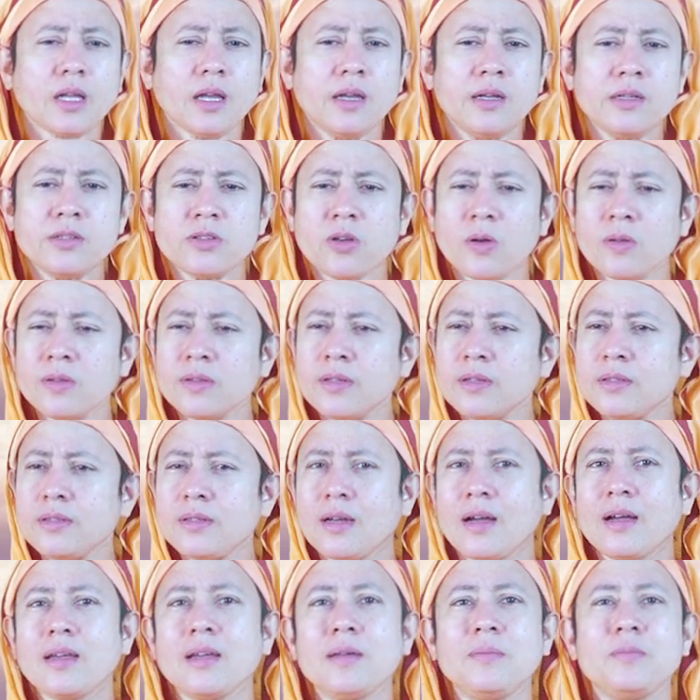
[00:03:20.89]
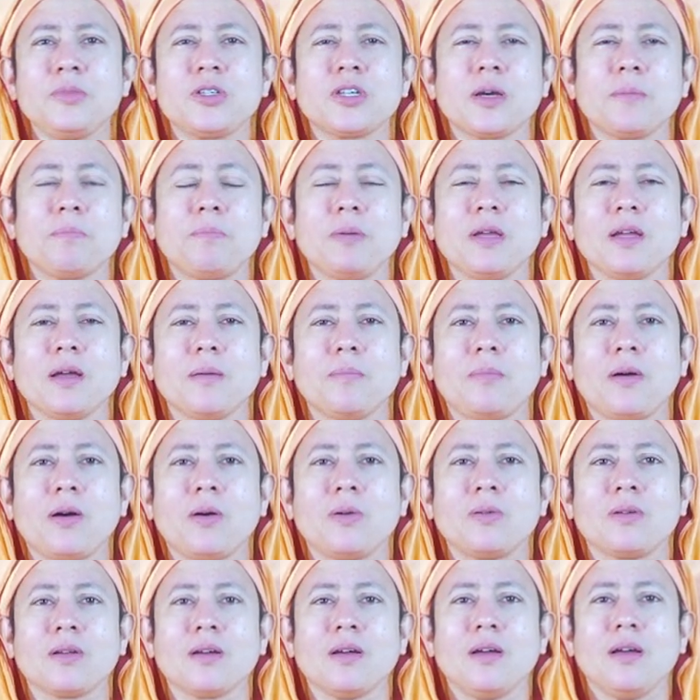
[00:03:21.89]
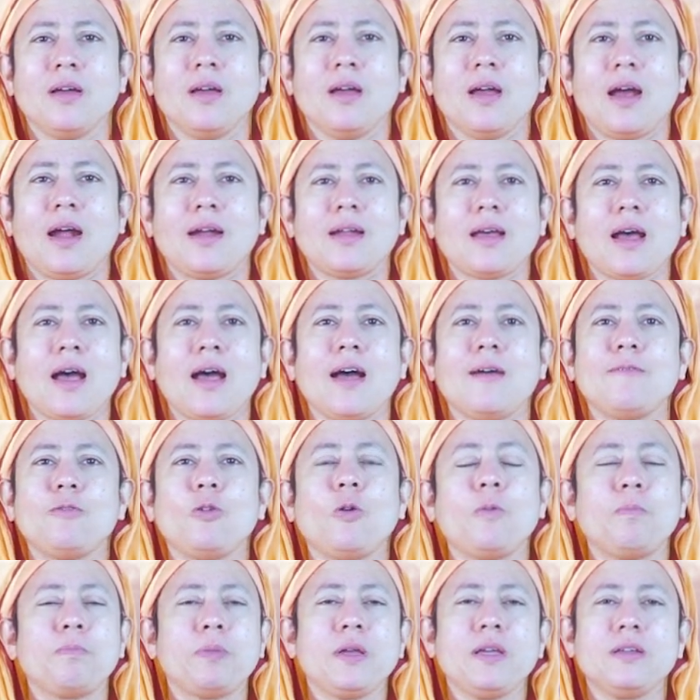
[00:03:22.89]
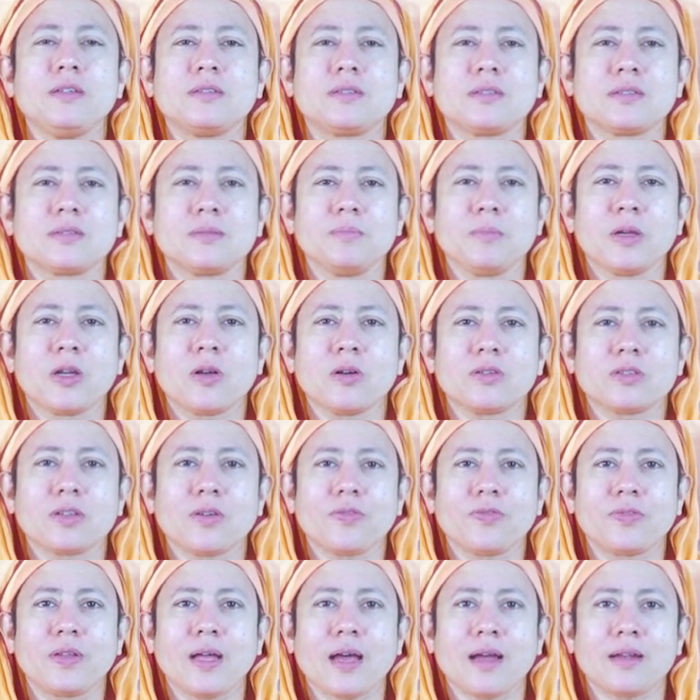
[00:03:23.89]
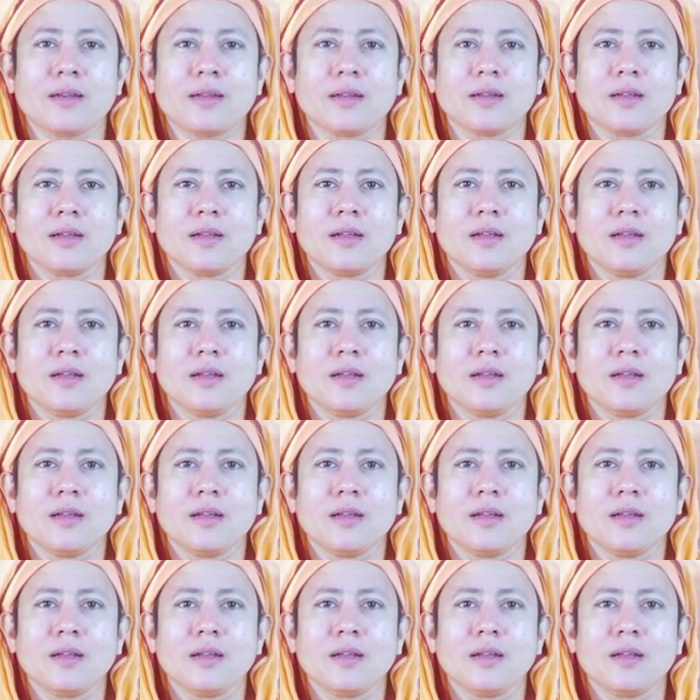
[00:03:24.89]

It's all the time jumping about and I have no peace because of that.